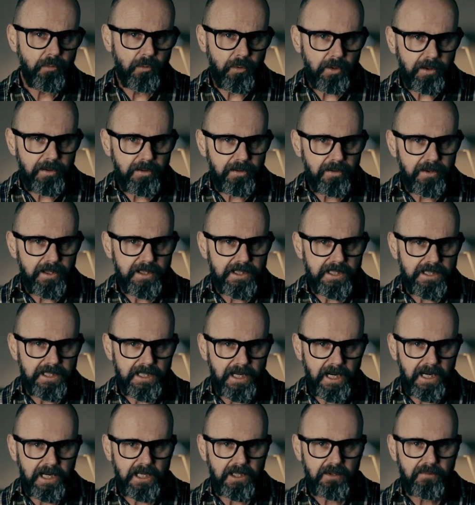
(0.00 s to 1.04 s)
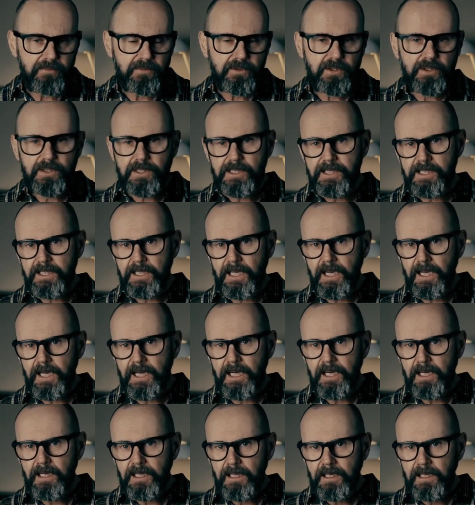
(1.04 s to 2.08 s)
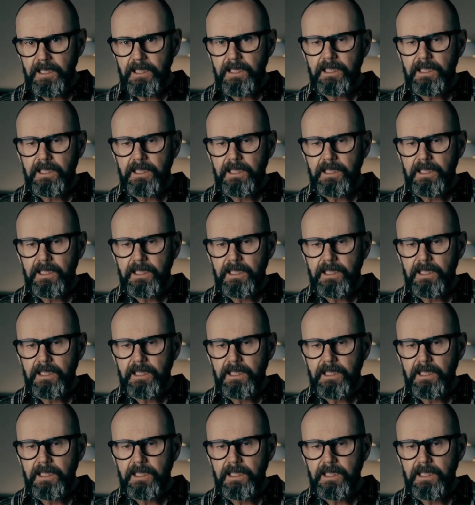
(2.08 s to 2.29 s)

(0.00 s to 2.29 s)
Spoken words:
with the dative to say,